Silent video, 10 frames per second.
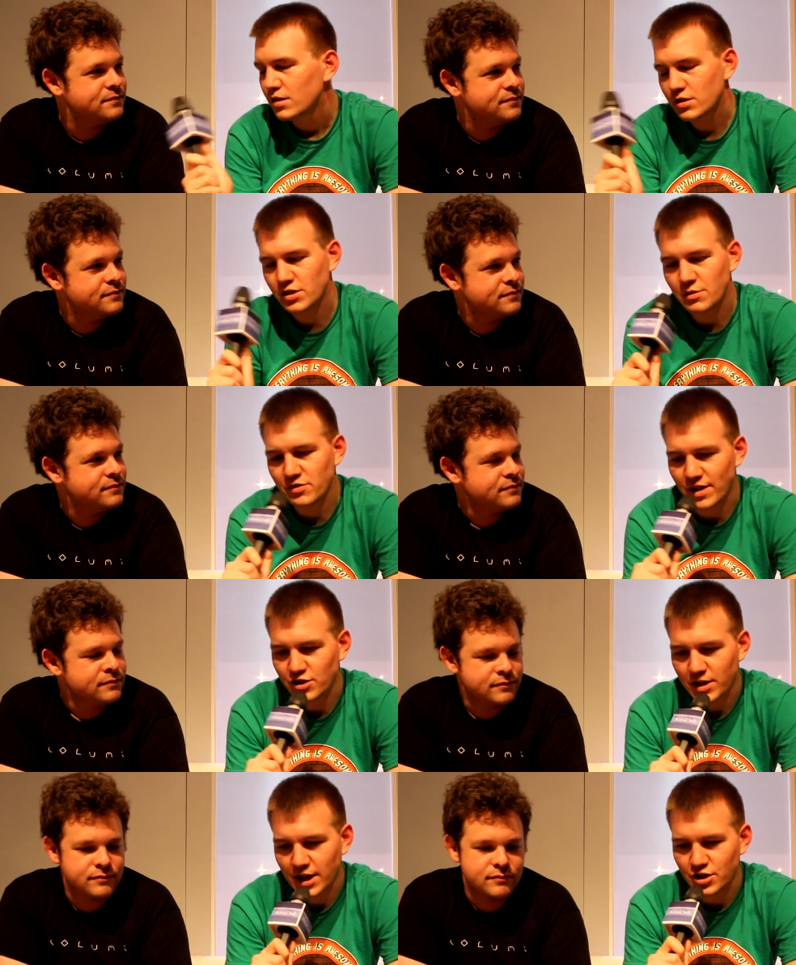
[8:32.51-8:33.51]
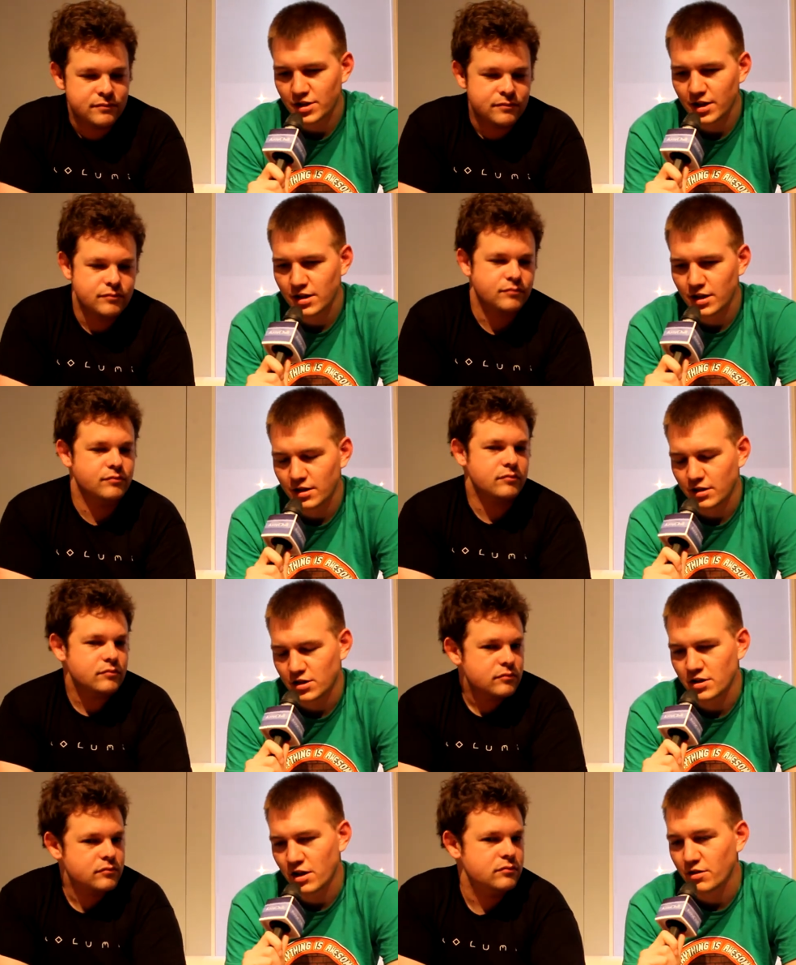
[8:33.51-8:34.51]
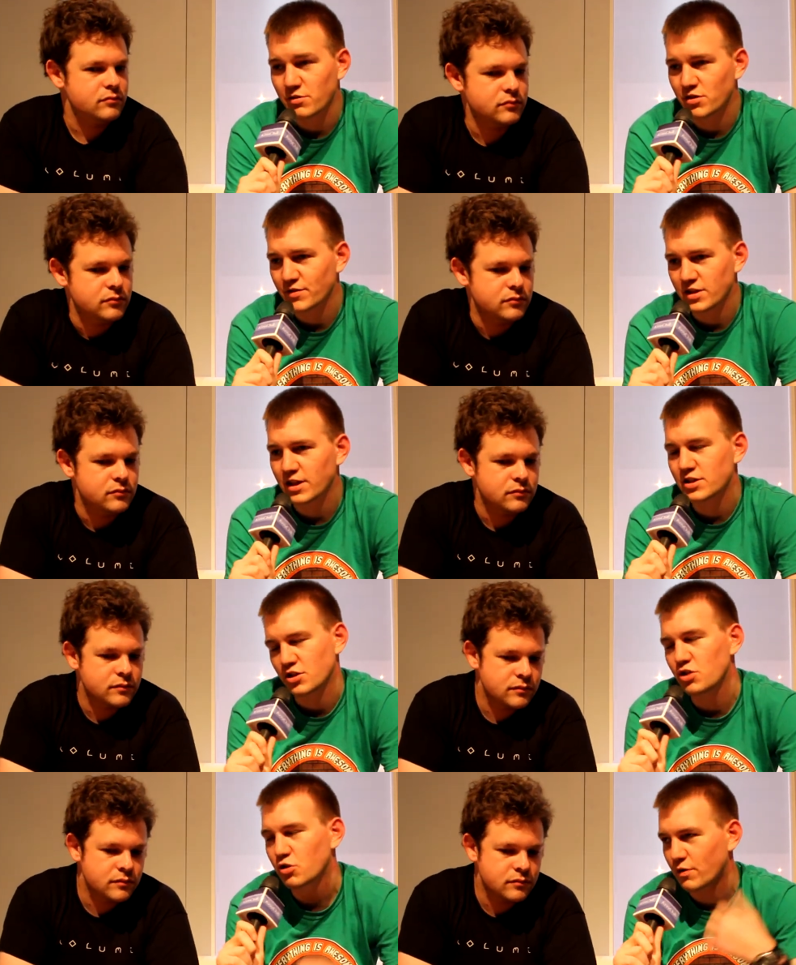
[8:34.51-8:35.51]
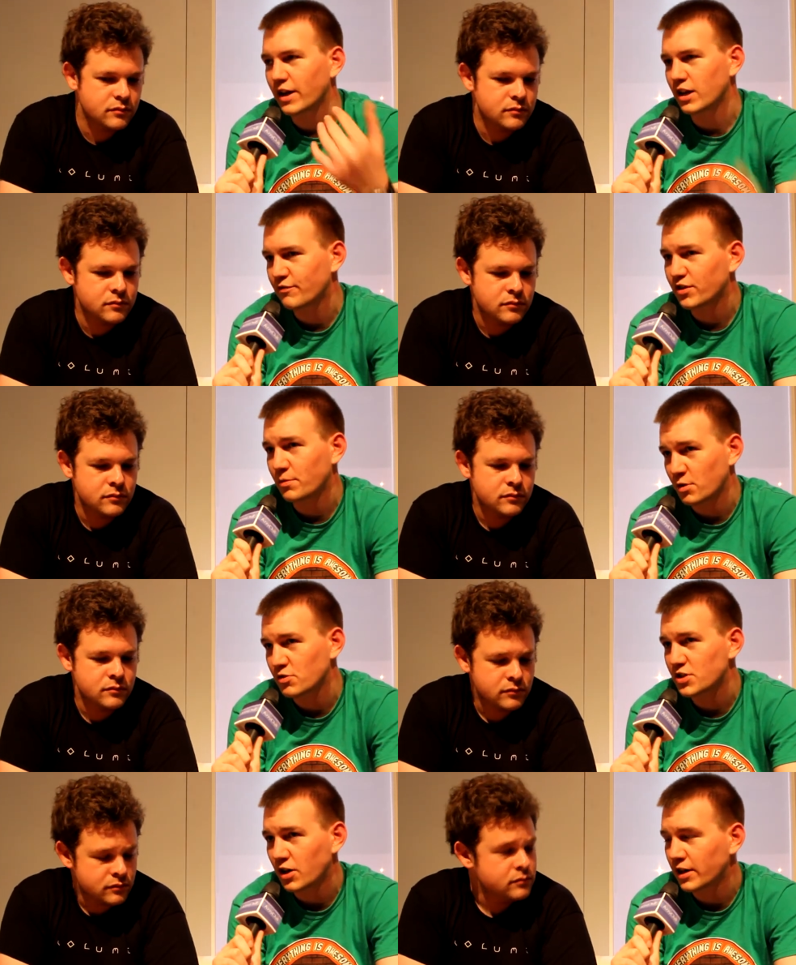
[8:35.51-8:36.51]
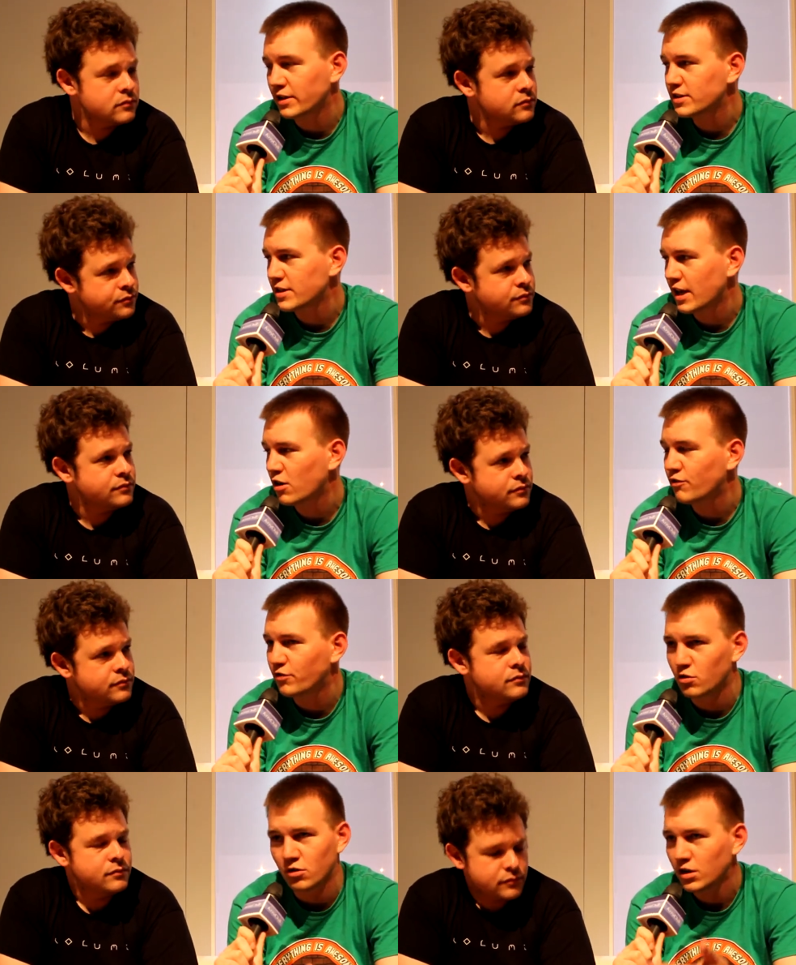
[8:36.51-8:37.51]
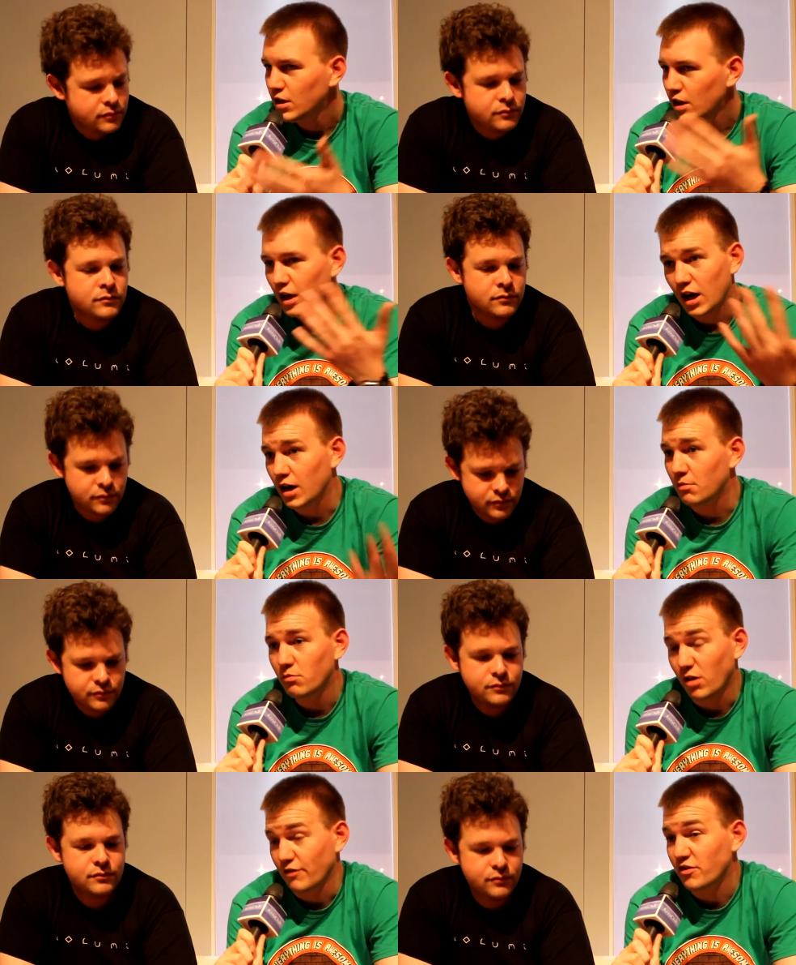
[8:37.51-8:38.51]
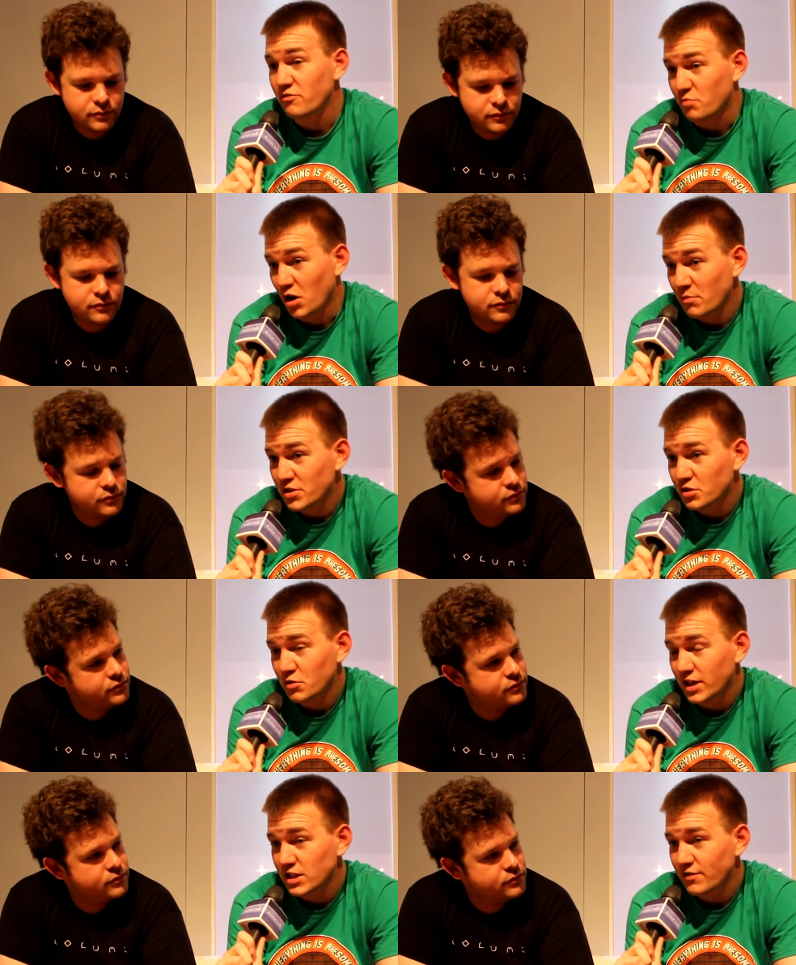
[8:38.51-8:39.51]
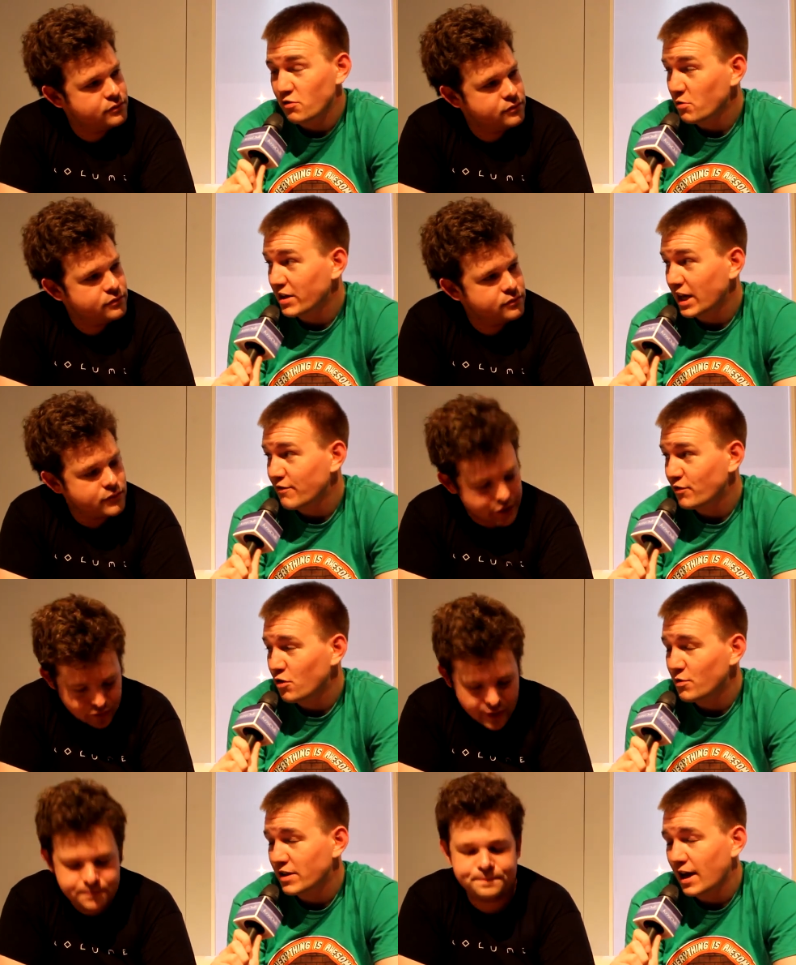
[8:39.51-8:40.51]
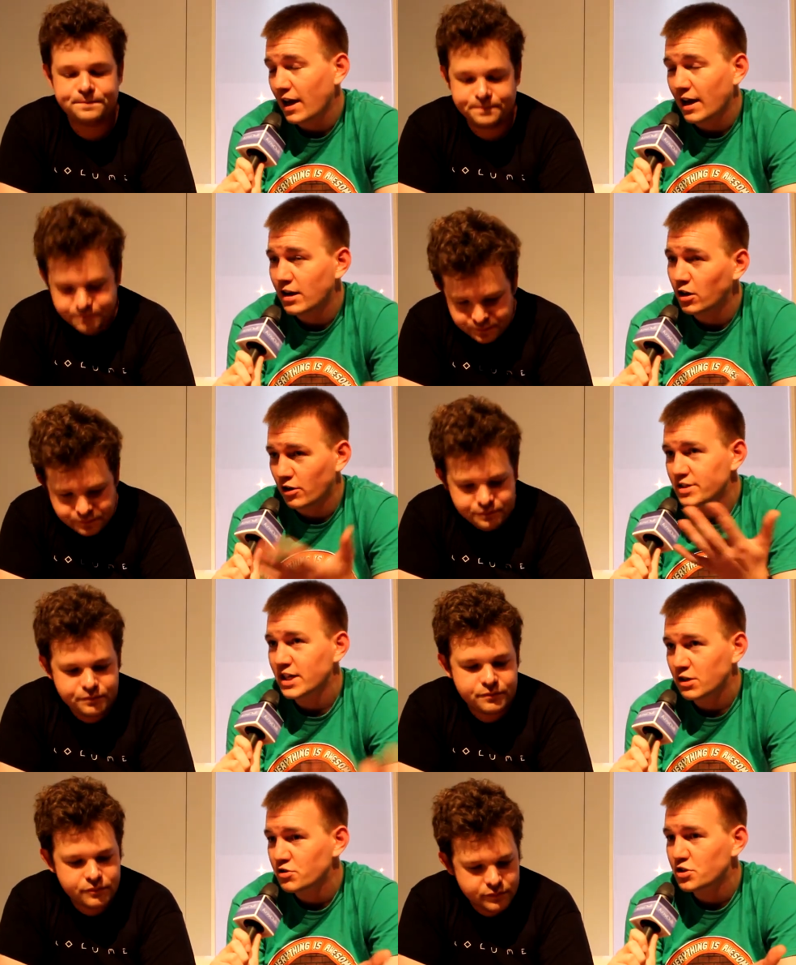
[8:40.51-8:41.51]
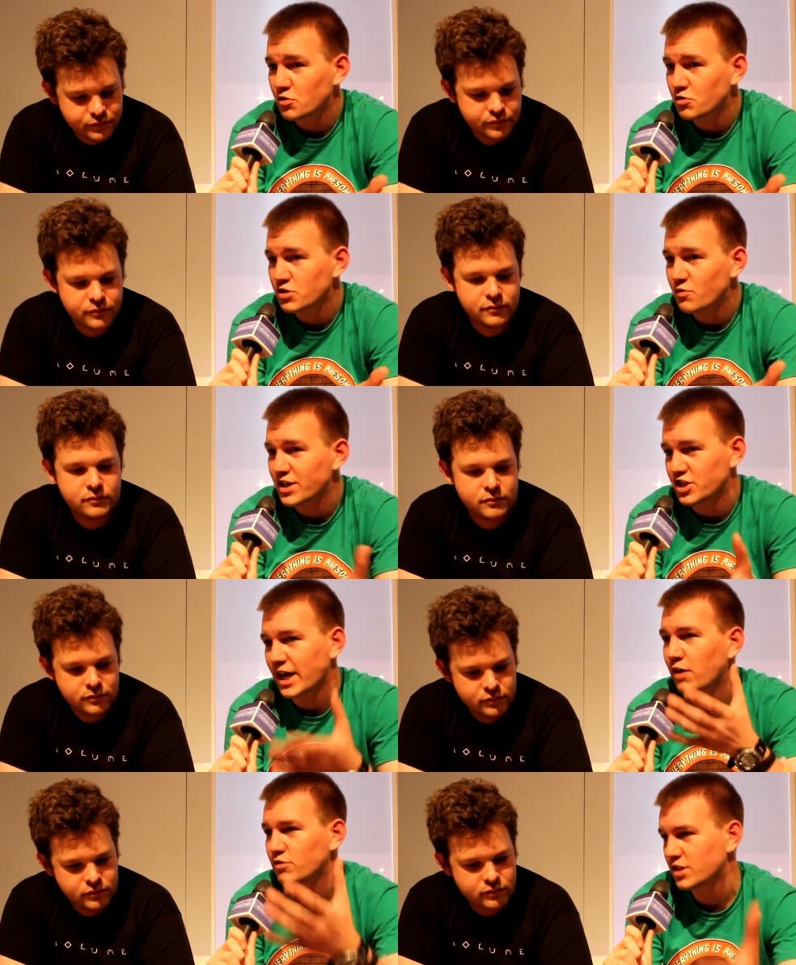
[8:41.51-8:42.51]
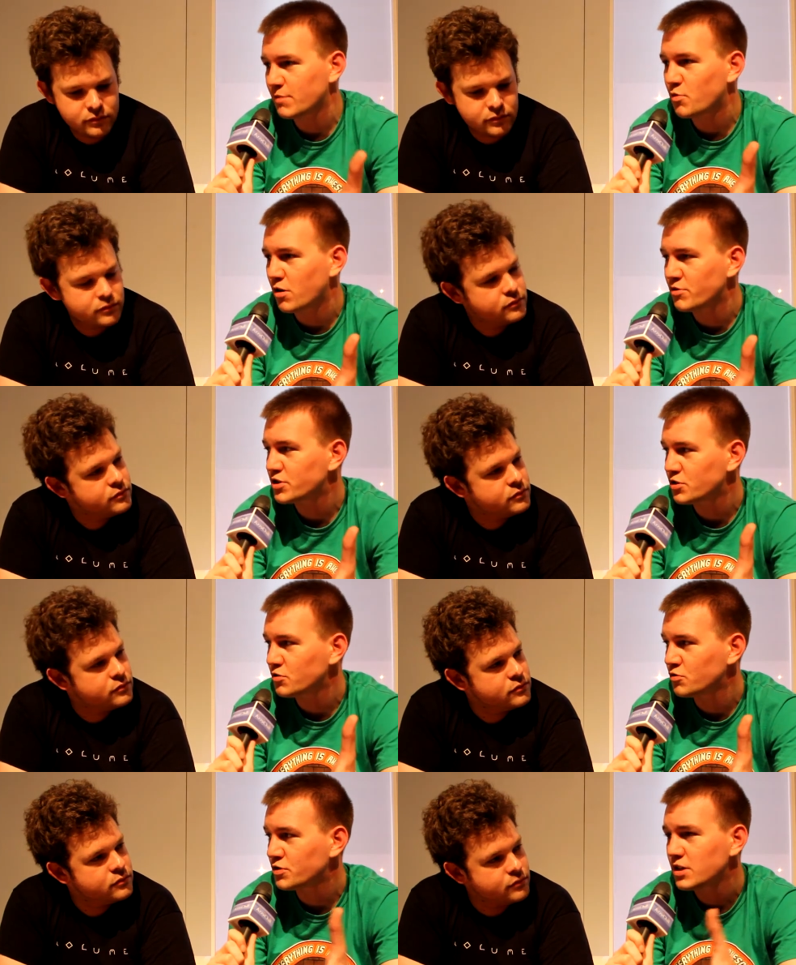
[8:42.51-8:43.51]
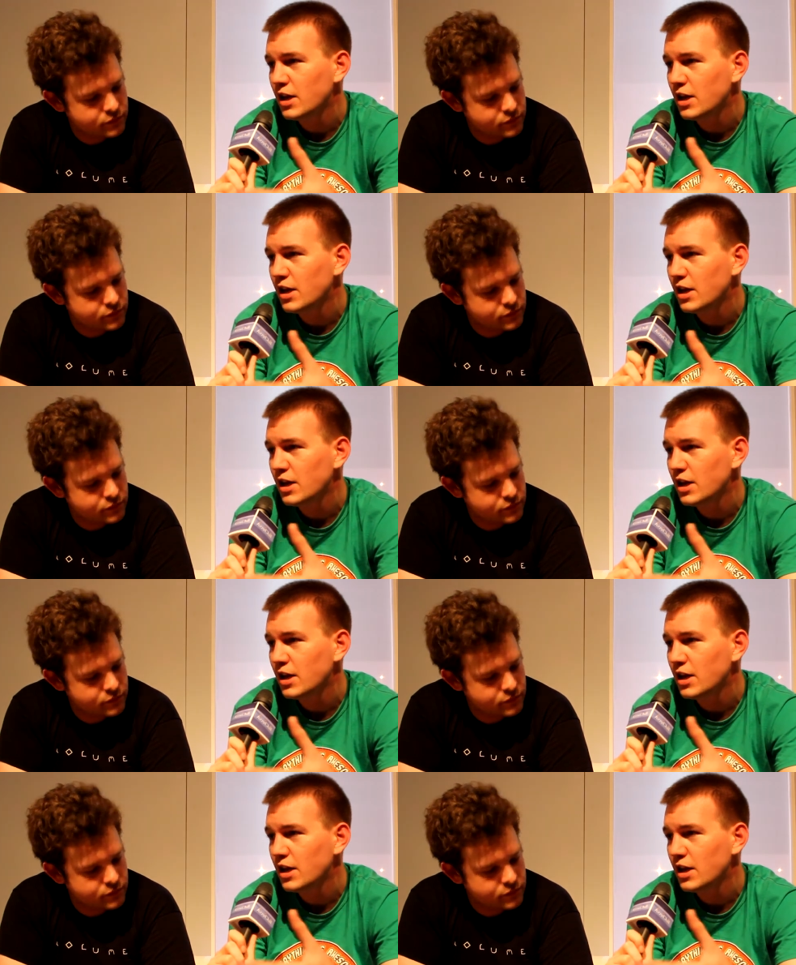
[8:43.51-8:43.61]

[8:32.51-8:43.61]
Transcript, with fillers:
Speaker 1: So in terms of education, then, because eh, I know there's obviously there's a new curriculum for computer science now for, um, well, for even primary school kids if they really want to get involved with that, and a lot of the secondary schools are reaching out to their primary schools